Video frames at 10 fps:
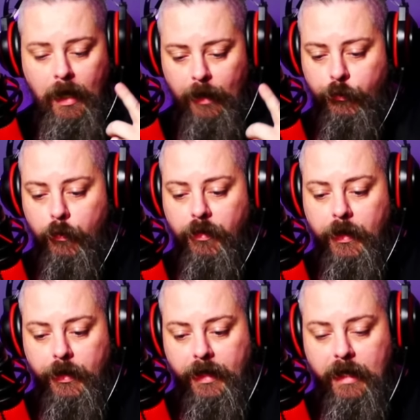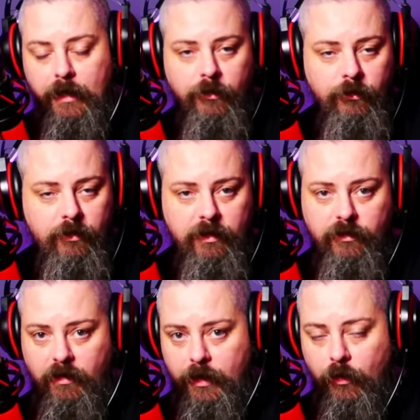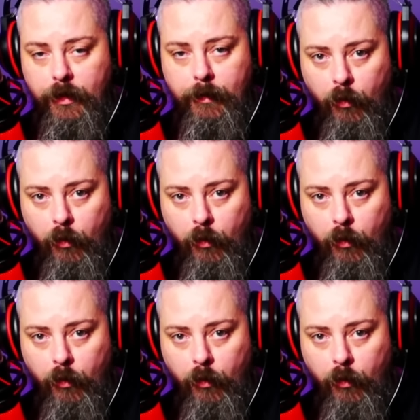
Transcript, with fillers: I do think on occasions they say they're not in